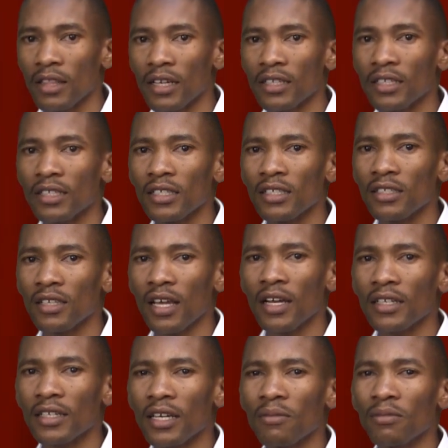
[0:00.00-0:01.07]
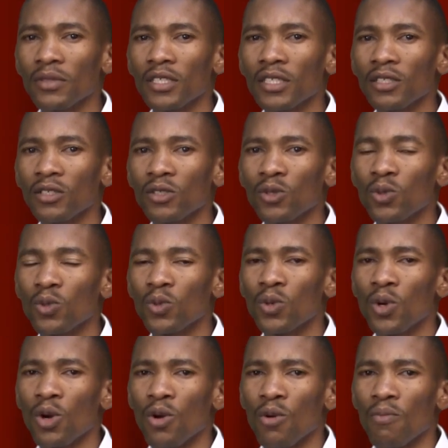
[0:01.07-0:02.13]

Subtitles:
that is attempting to